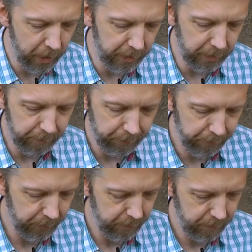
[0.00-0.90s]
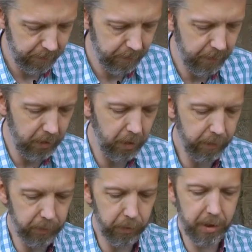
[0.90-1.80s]
Wet
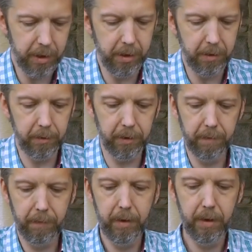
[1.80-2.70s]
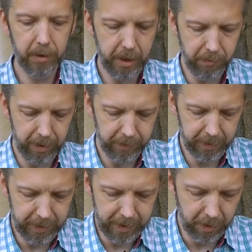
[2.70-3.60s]
gloves, which I use generally if
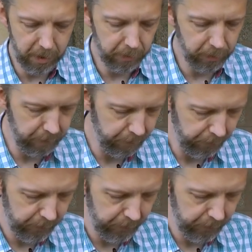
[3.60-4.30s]
it's a little cold.